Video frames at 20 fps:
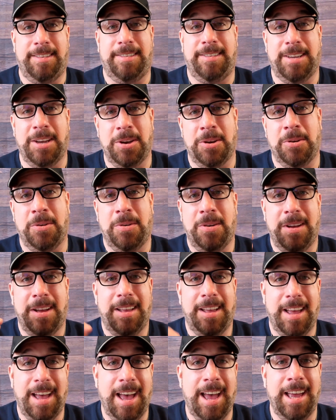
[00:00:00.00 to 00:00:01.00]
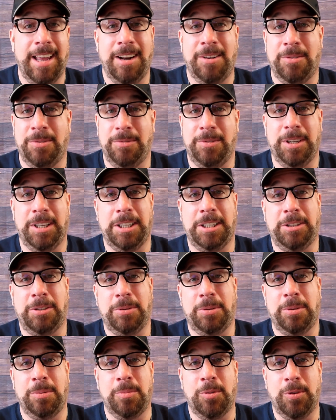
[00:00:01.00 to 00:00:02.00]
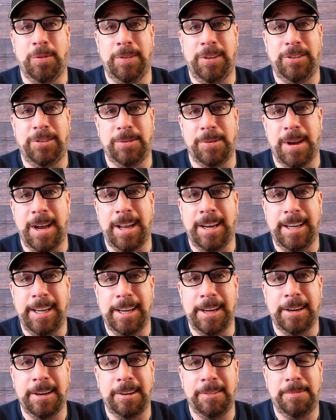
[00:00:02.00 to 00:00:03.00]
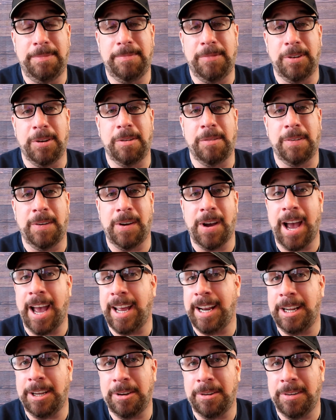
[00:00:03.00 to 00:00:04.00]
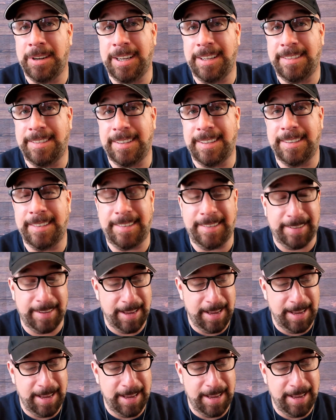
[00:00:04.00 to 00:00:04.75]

so I don't really do the movies around here for a variety of reasons.